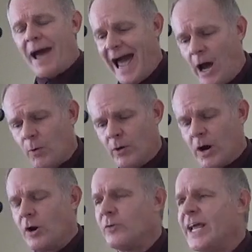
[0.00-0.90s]
power,
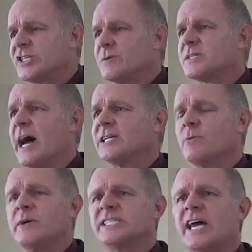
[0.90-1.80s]
our own need. Sometimes
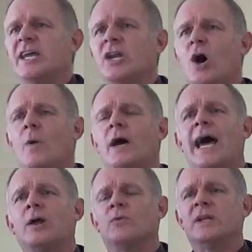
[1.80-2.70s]
when we say, you know what,
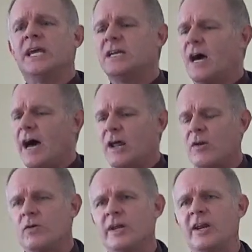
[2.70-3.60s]
I don't need God, I
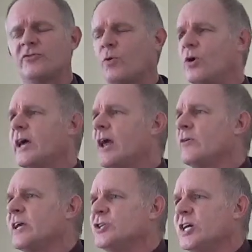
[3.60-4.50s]
don't need His Word, I
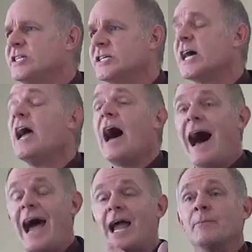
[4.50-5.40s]
don't need Jesus,
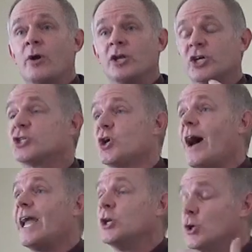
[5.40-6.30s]
I am going to just
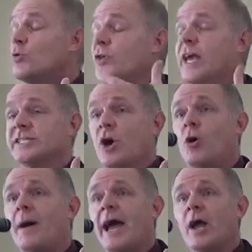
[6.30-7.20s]
try and do things
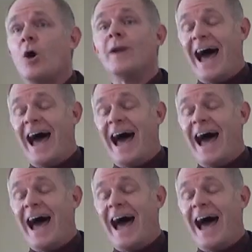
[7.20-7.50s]
on my own.